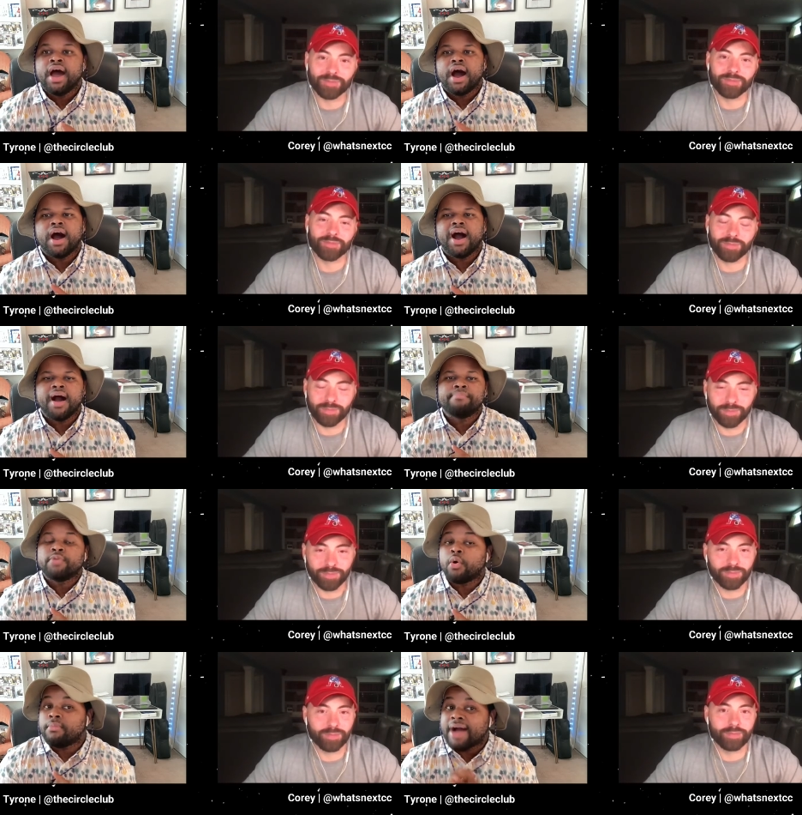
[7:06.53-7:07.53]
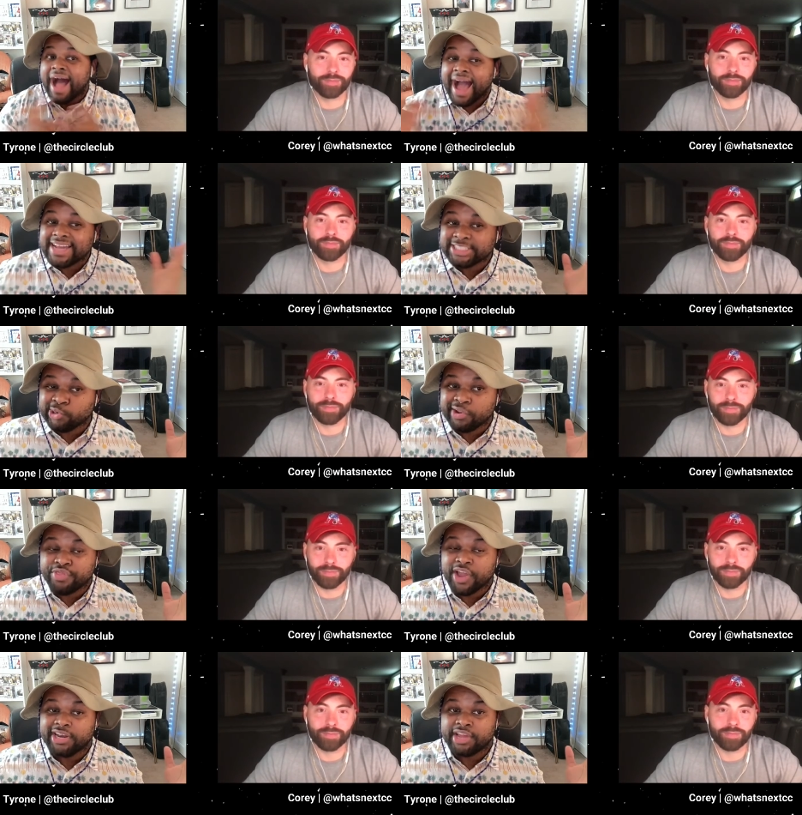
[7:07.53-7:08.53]
Speaker 1: I sort of
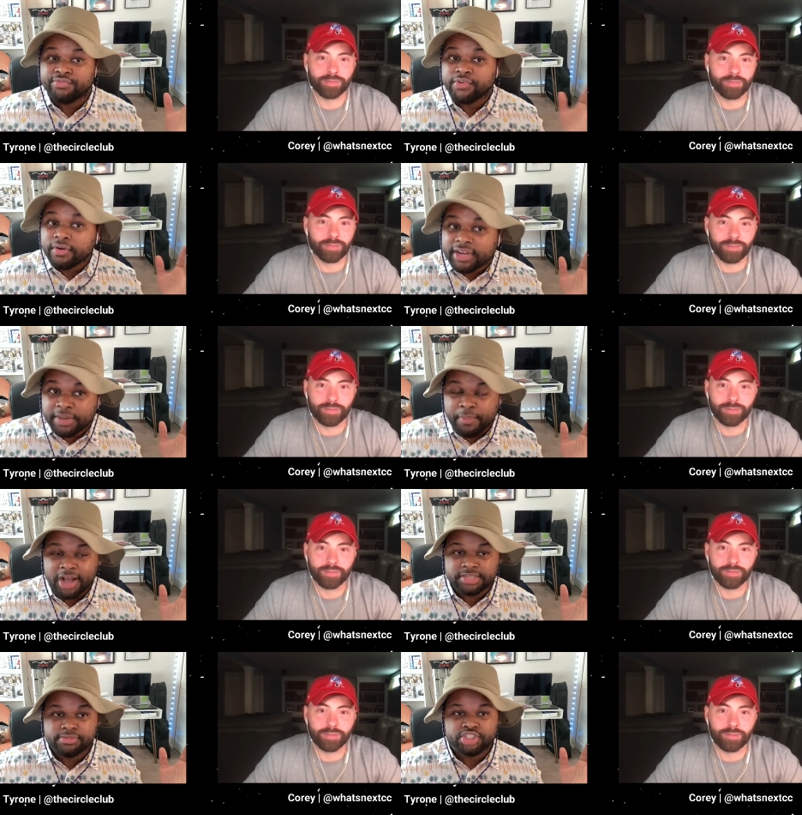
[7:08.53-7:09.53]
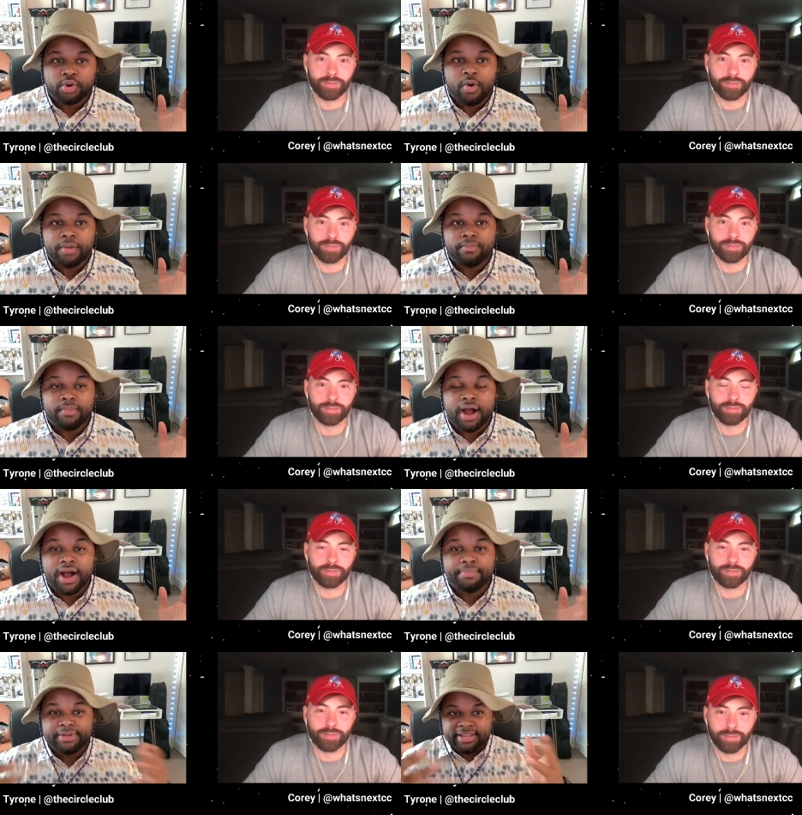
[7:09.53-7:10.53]
think Nick Fury could possibly show up,
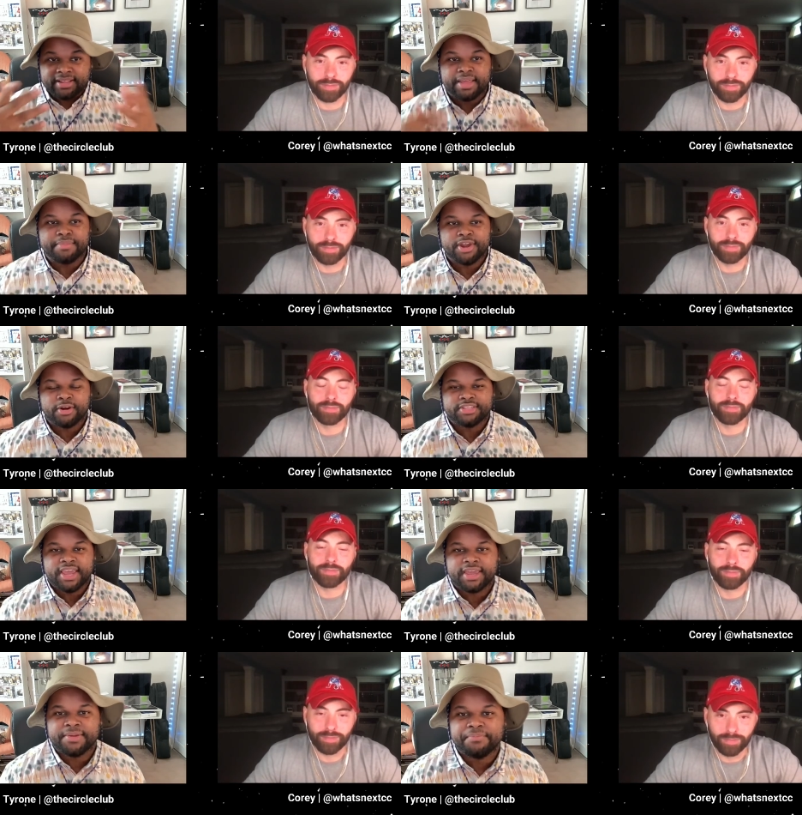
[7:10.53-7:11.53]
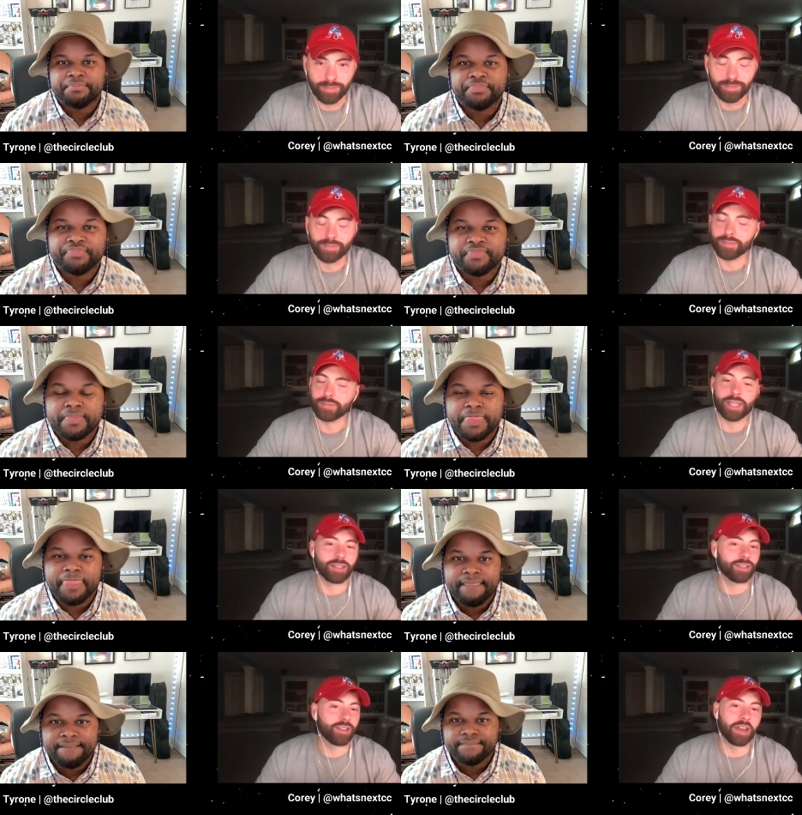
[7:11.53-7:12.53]
but give me your take.
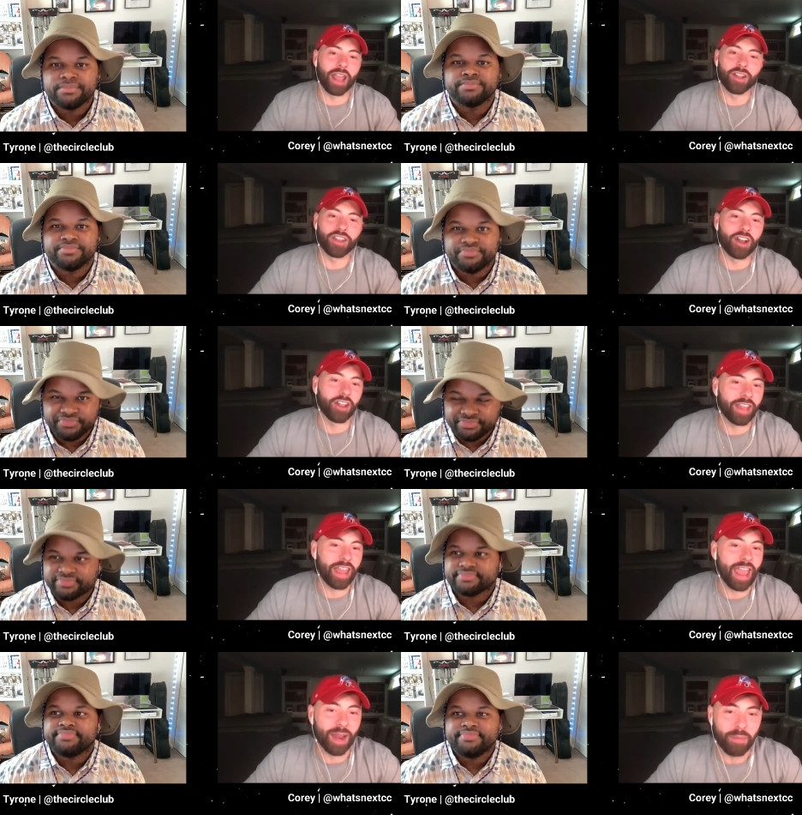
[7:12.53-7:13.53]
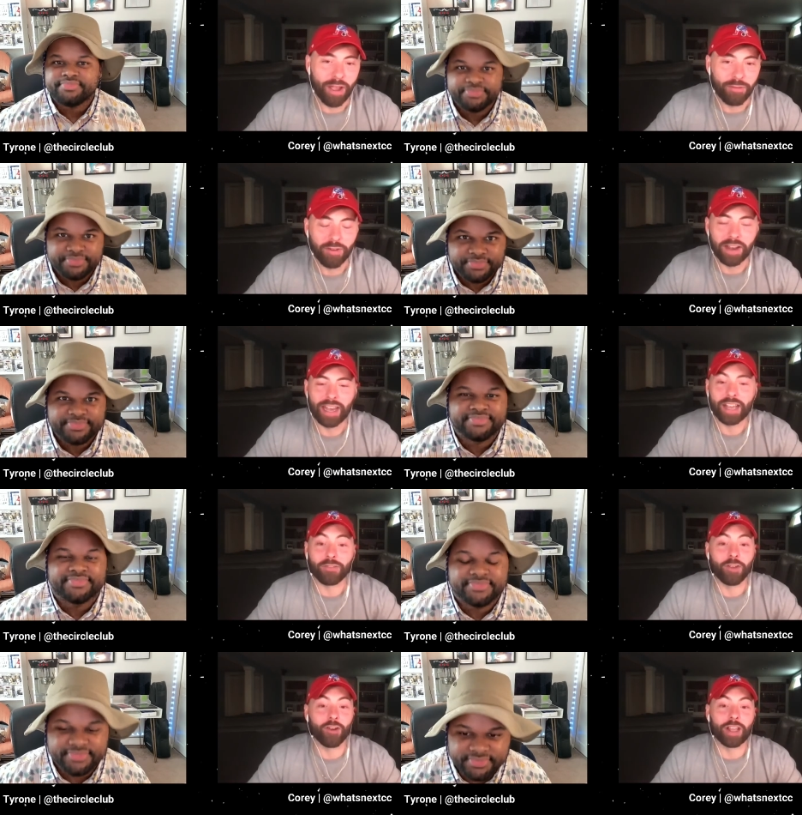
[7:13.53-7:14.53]
Speaker 2: You nailed it on the head, my friend. Nick
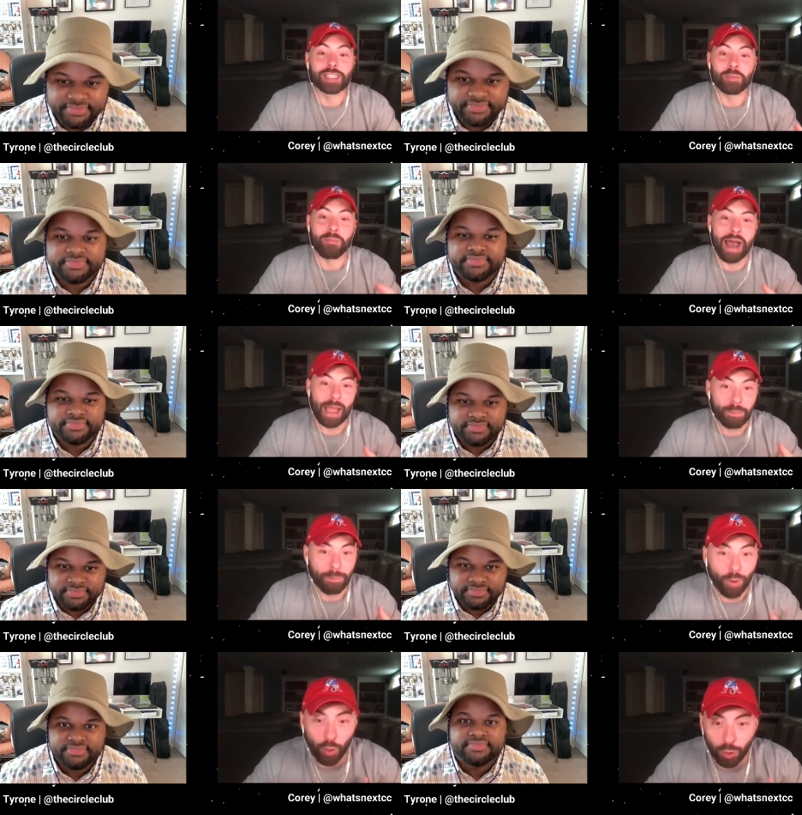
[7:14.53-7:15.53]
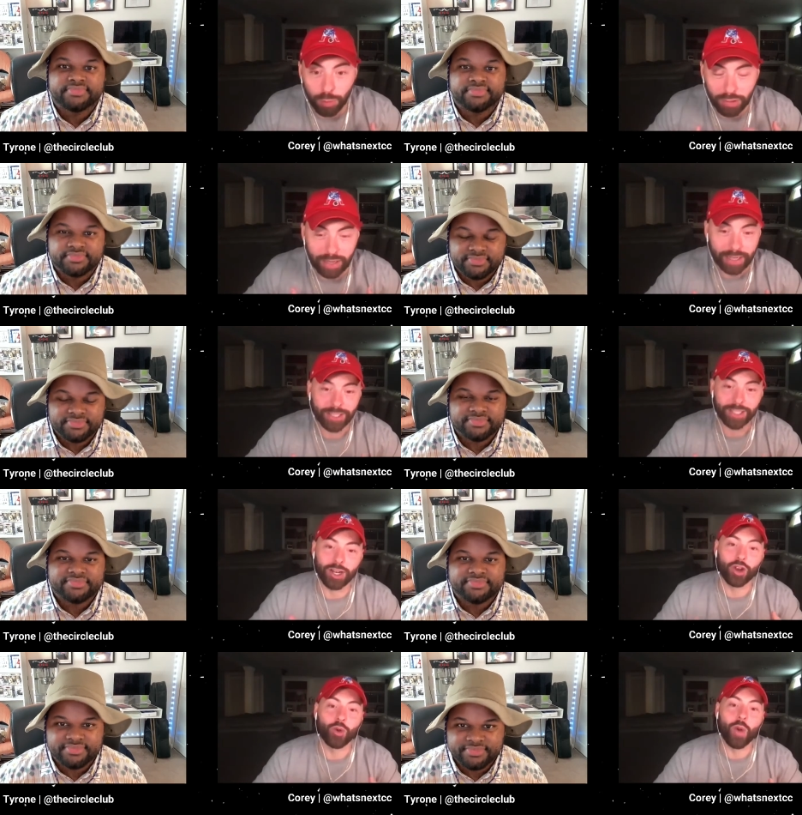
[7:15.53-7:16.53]
Fury is my bold prediction
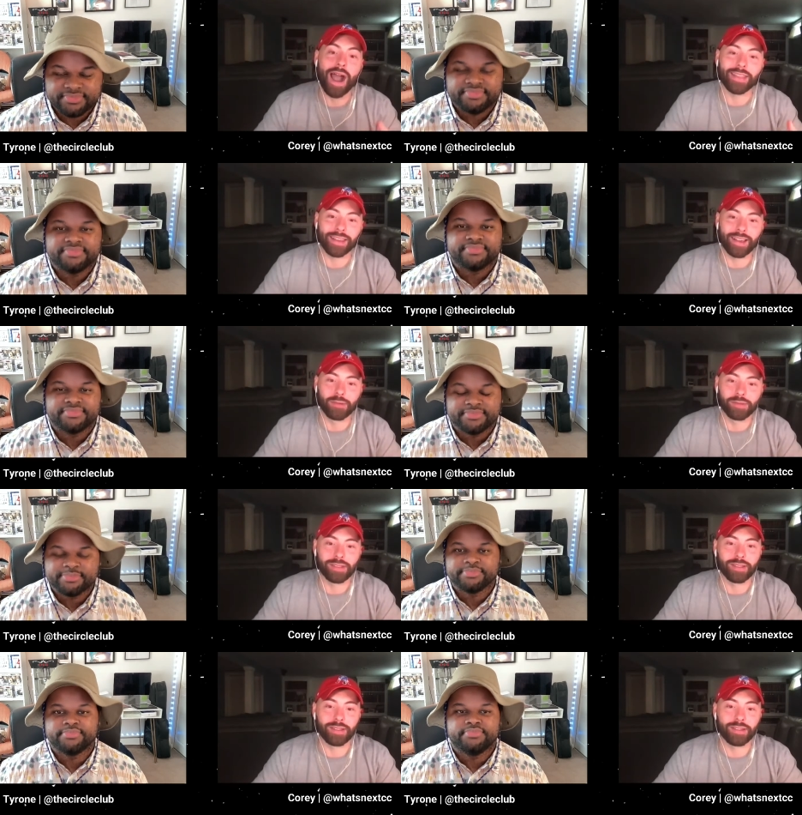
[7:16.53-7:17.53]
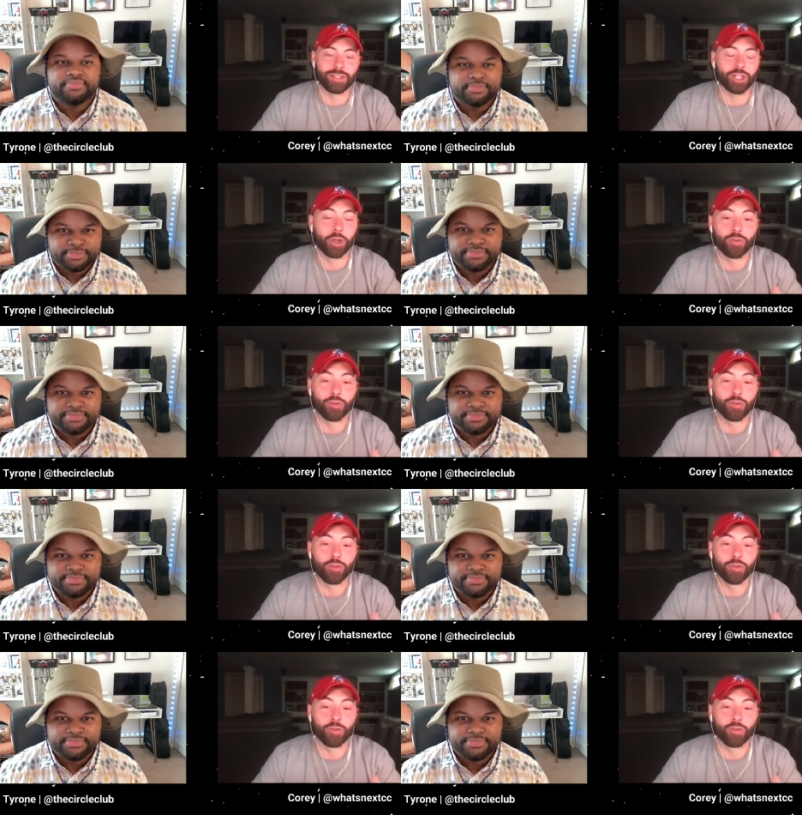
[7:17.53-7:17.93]
on who I think comes in the show. The